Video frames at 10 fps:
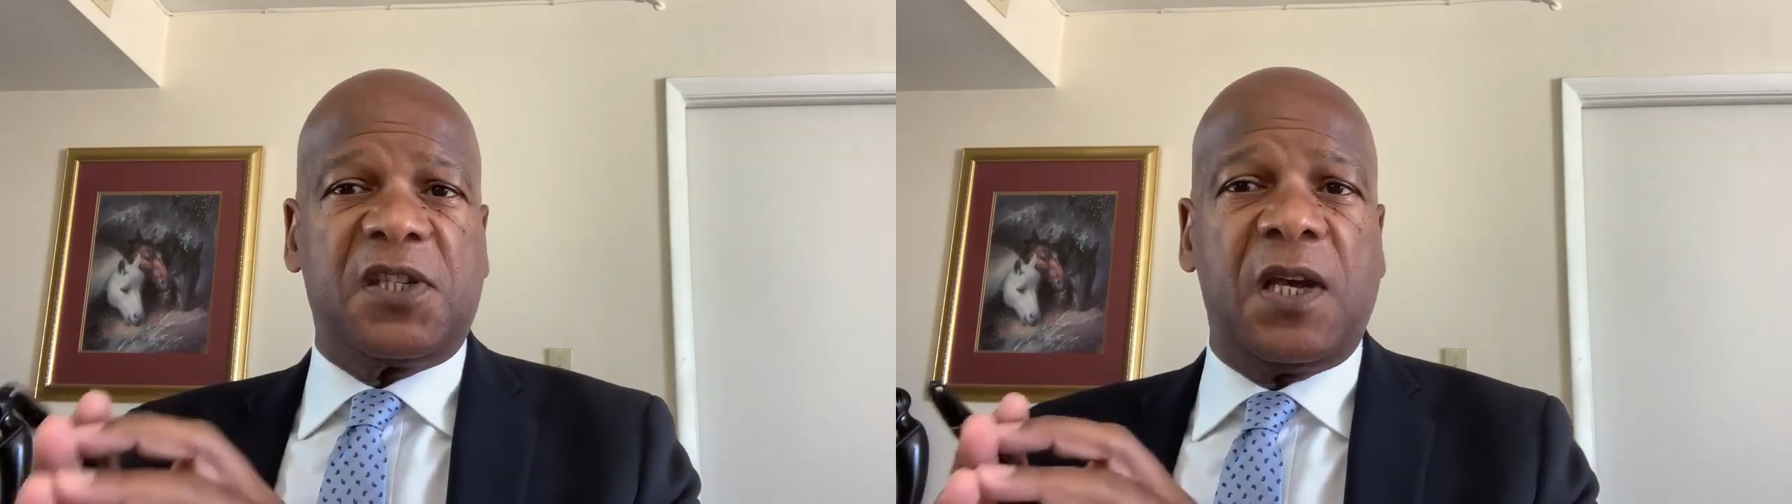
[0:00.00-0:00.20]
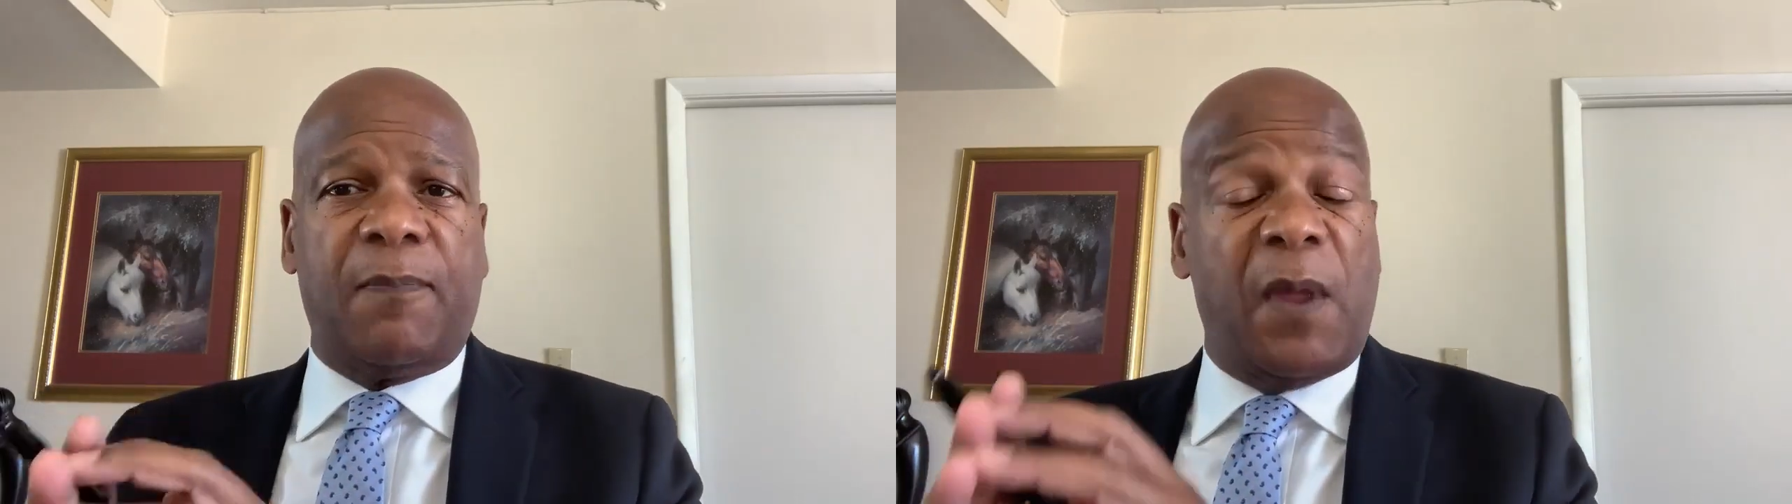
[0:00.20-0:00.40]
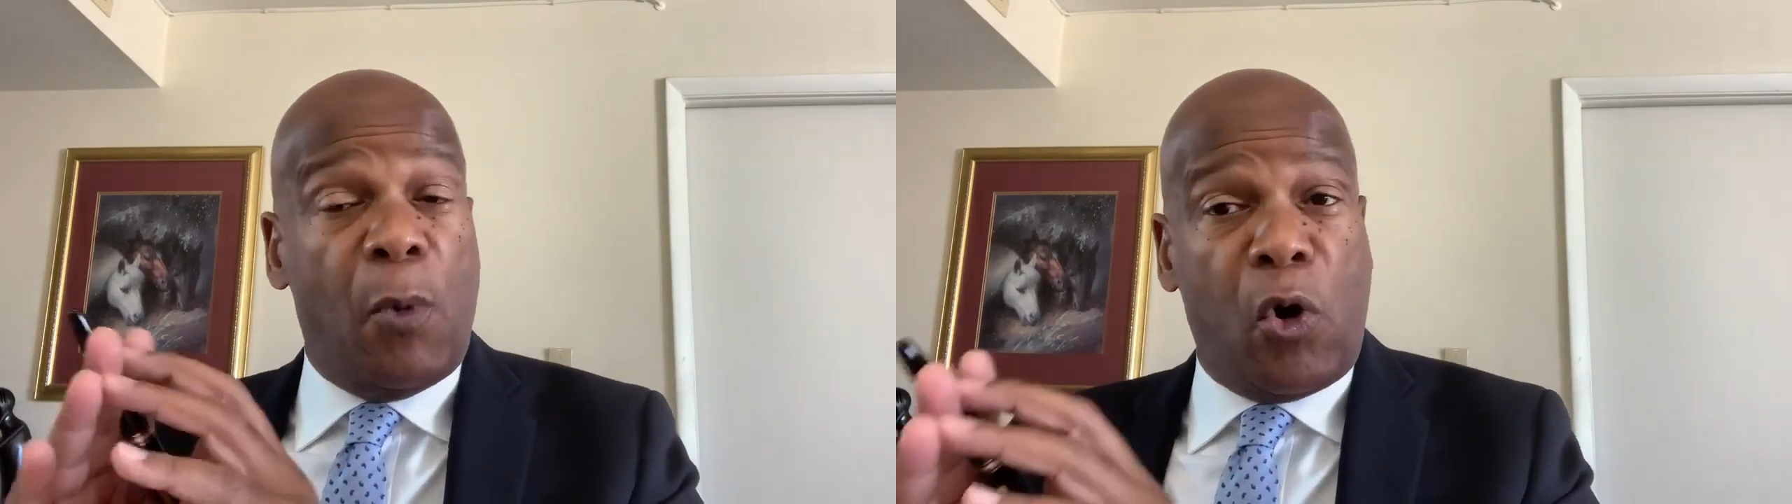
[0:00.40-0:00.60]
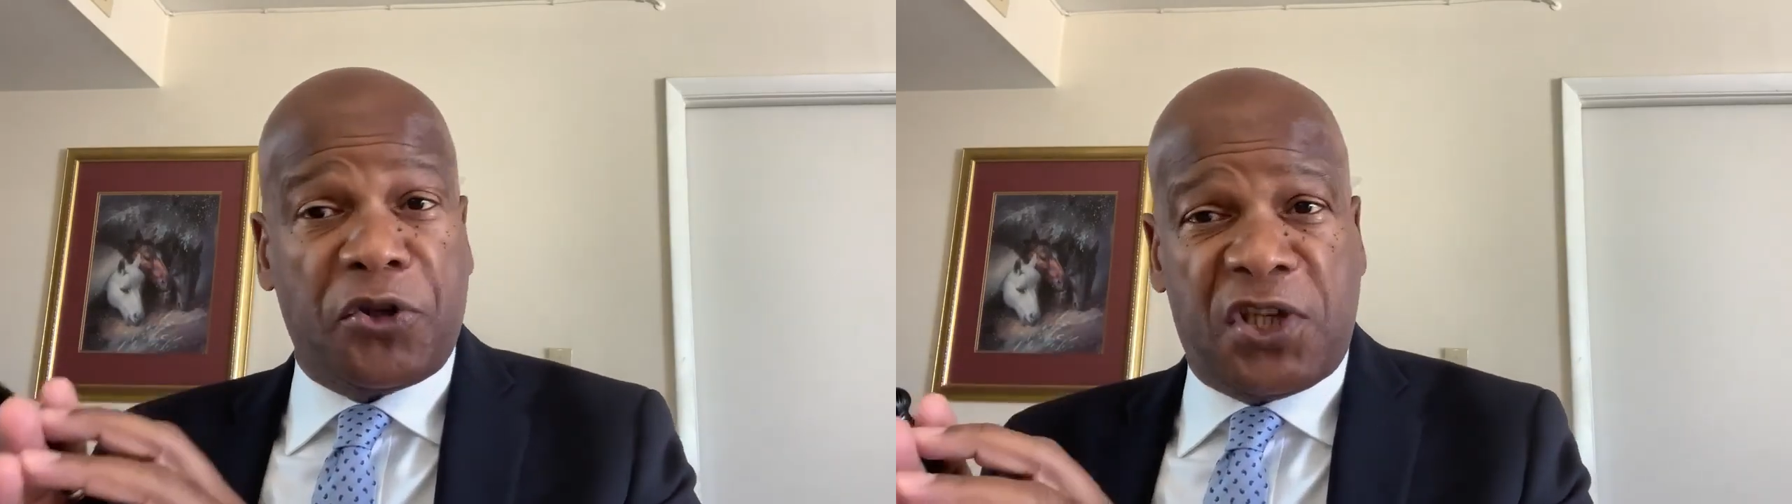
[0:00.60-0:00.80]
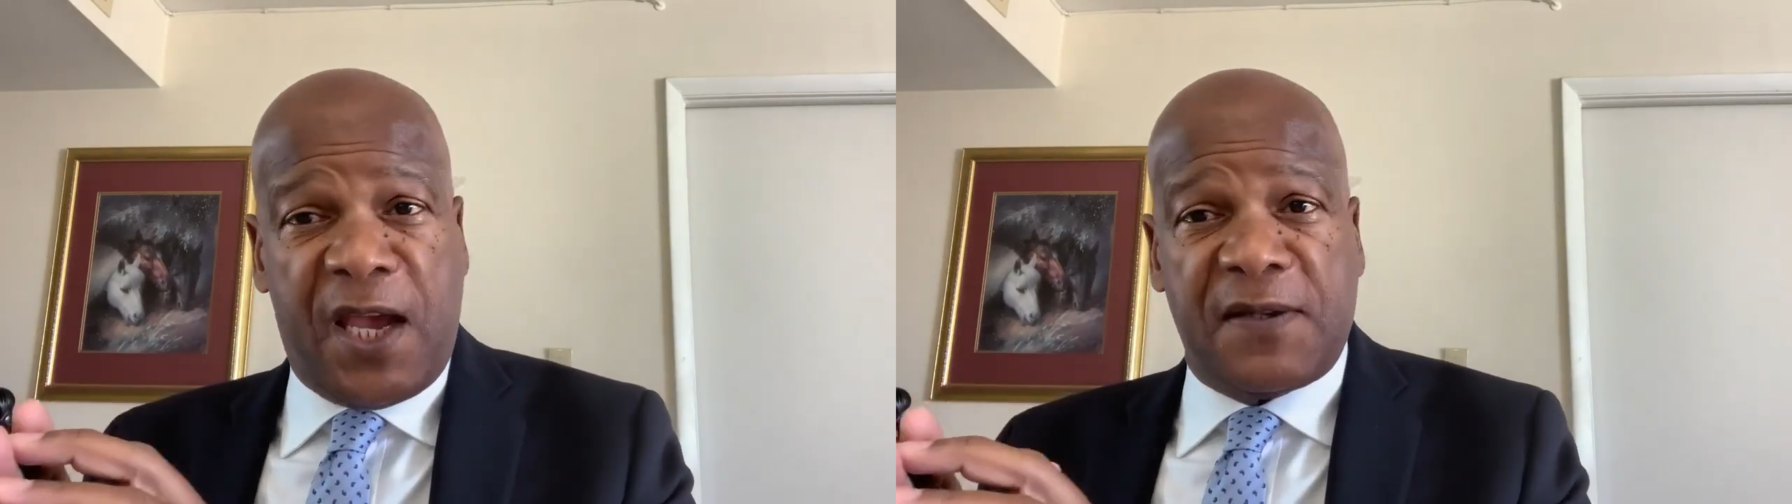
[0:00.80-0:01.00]

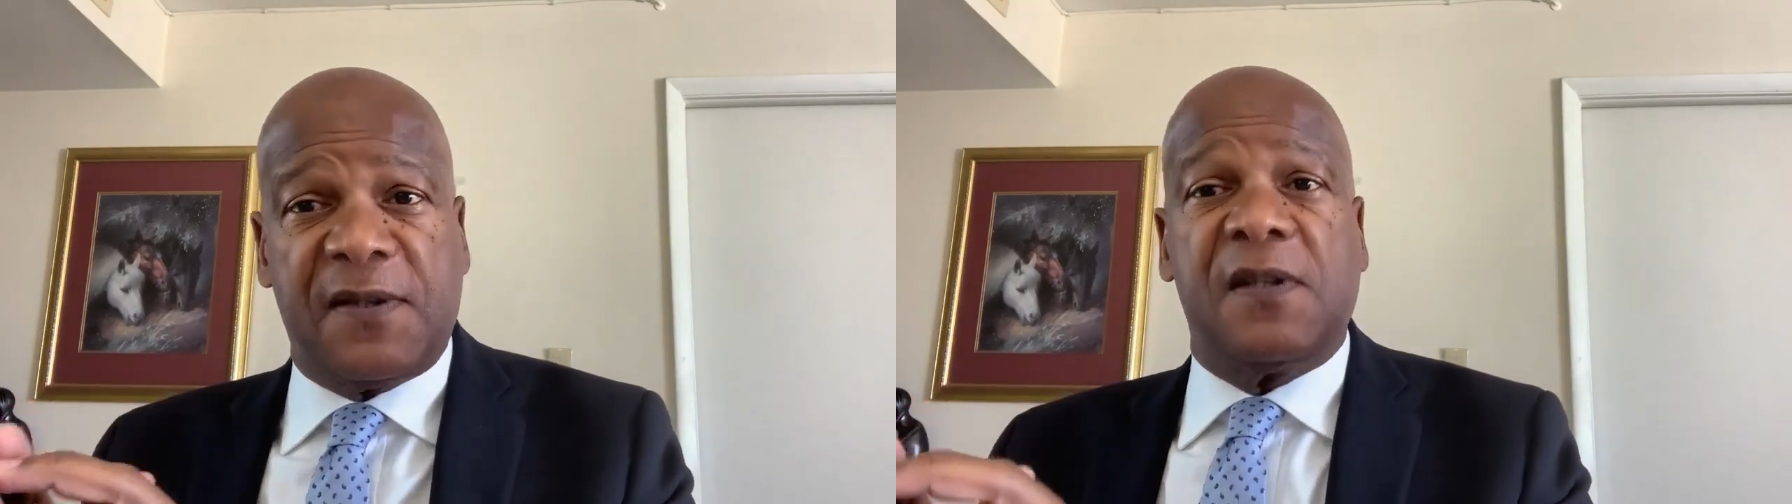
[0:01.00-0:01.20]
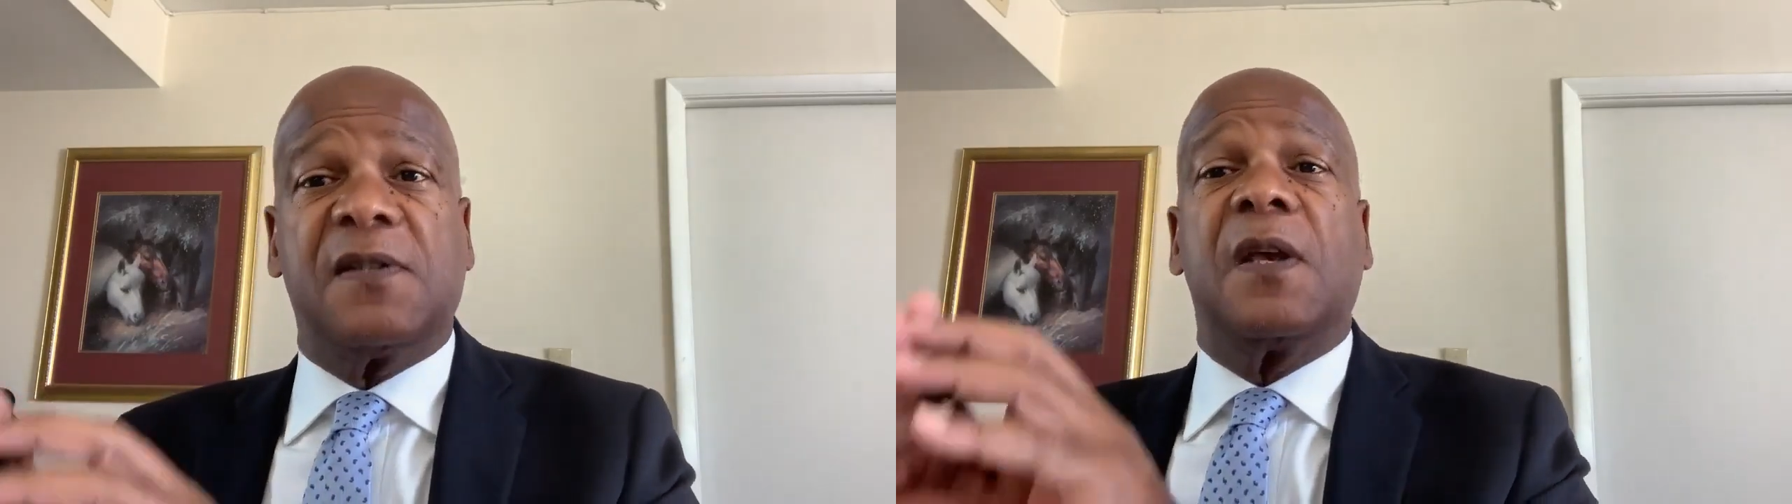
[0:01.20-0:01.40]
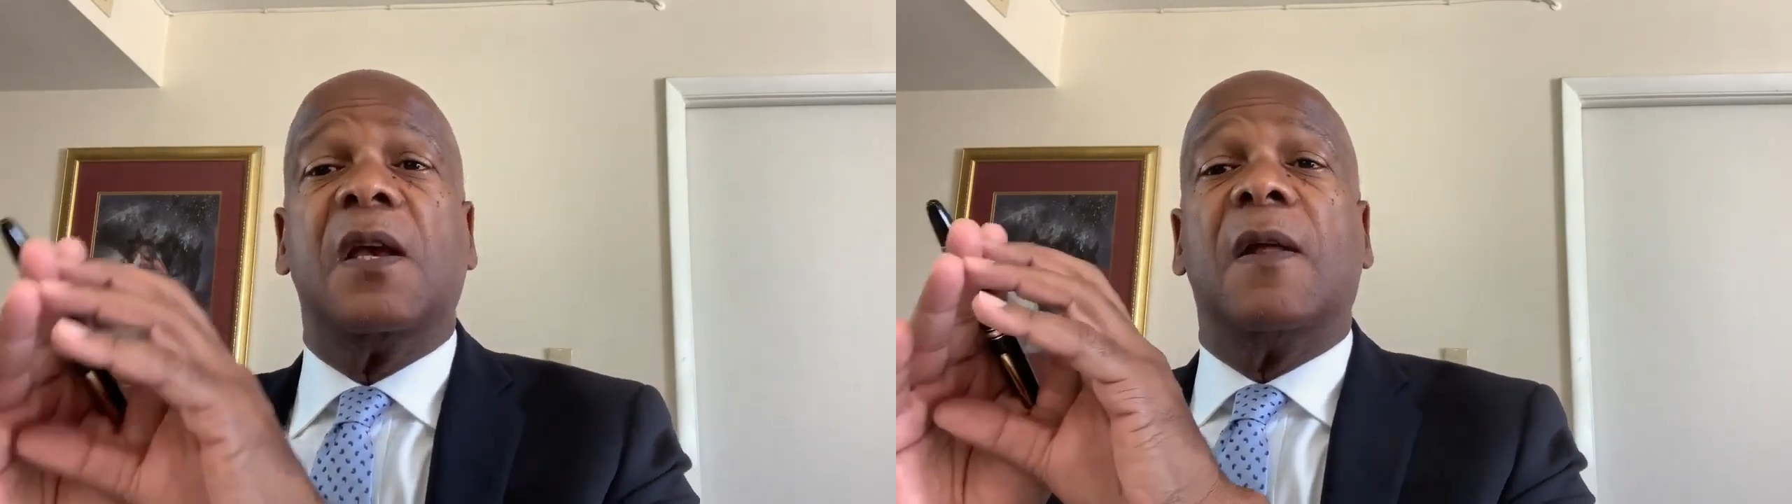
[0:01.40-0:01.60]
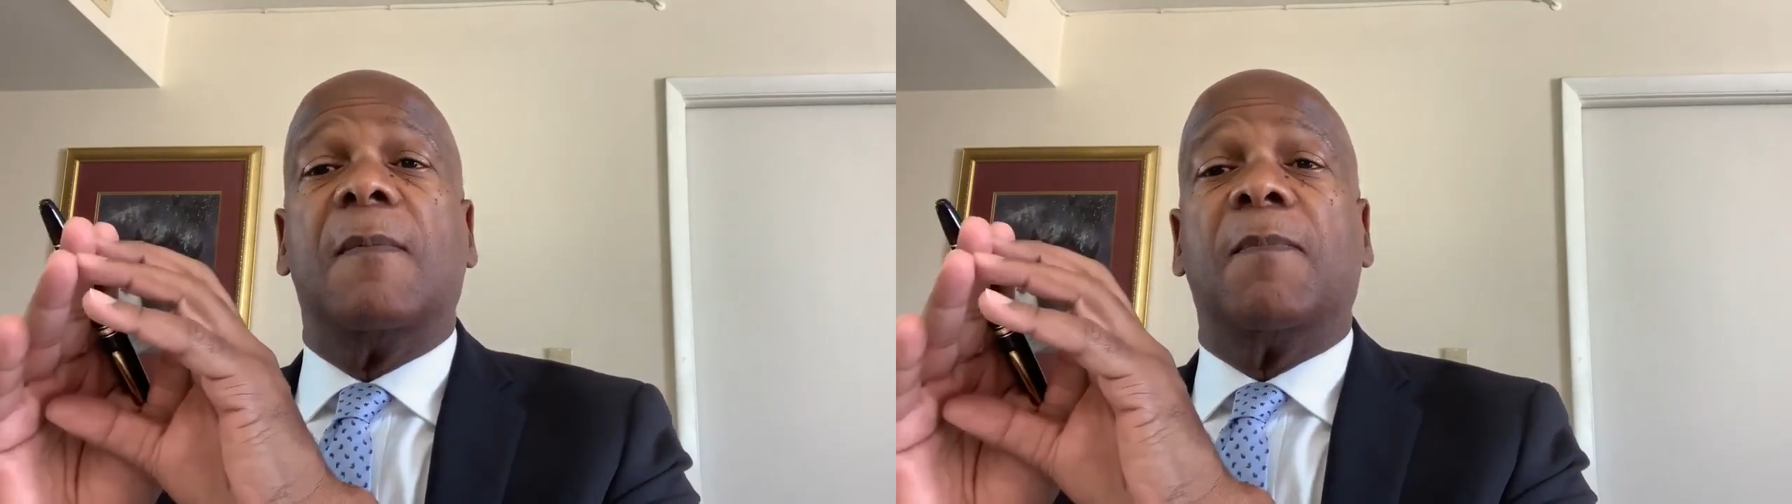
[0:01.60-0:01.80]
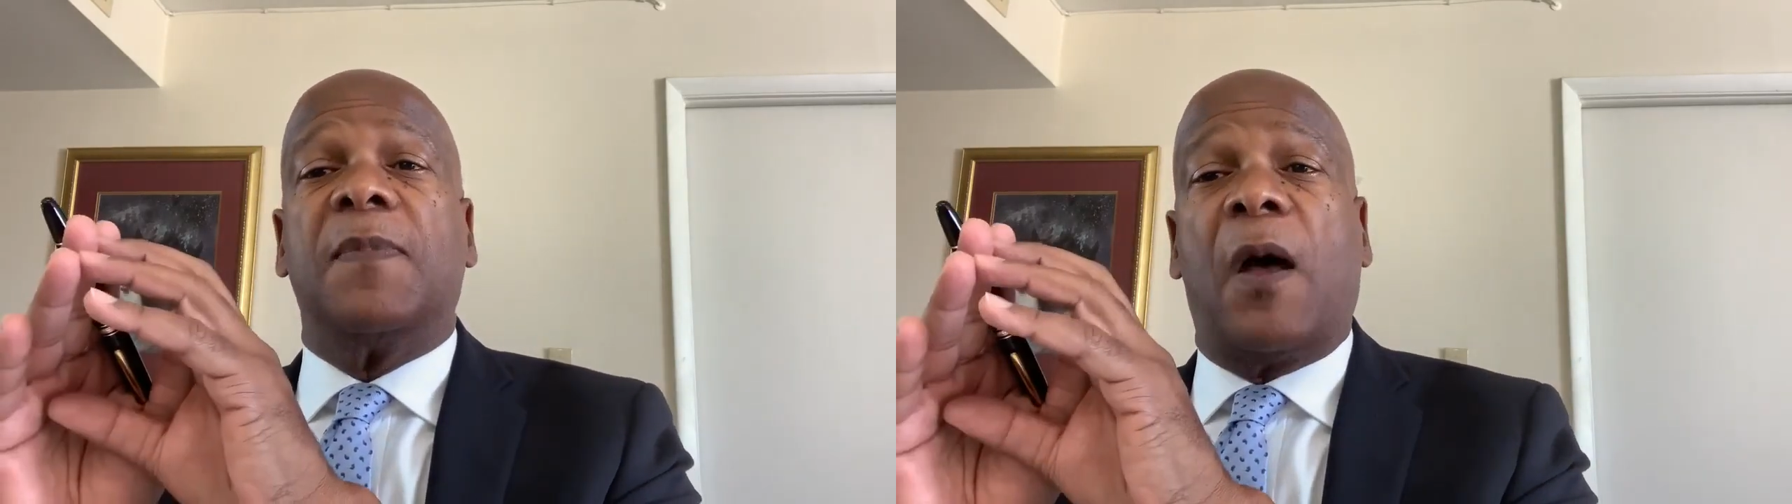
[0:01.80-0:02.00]

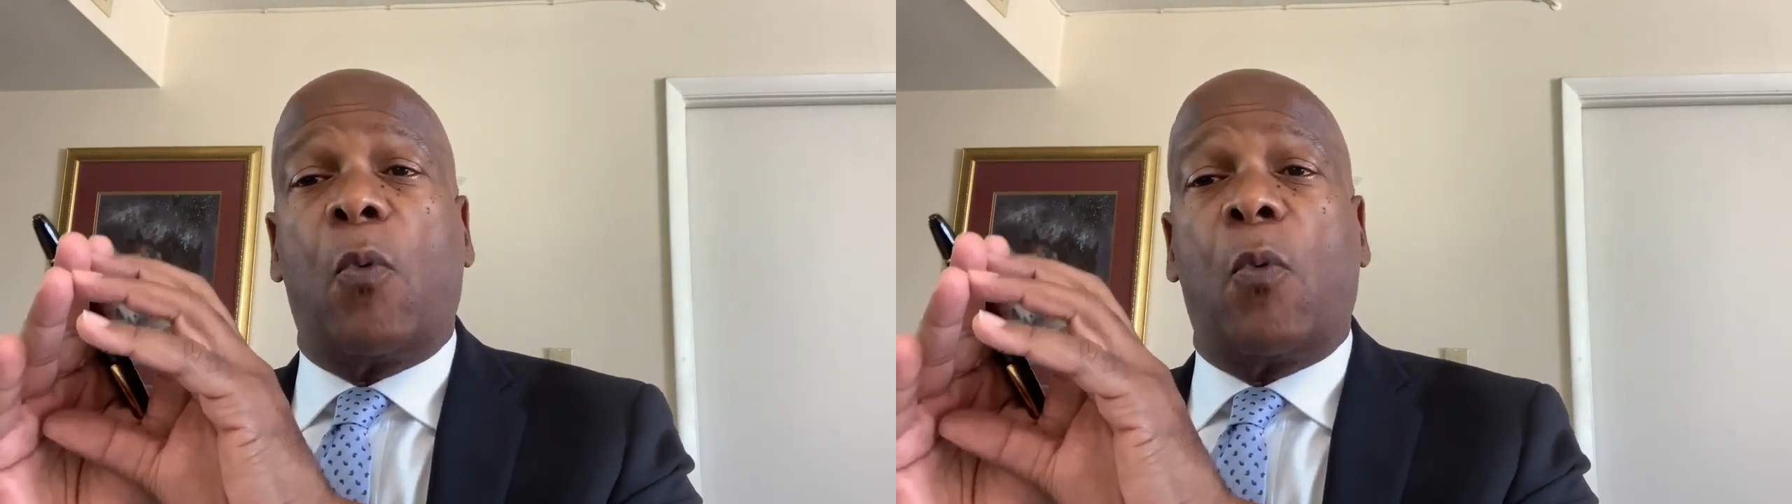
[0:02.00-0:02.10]
that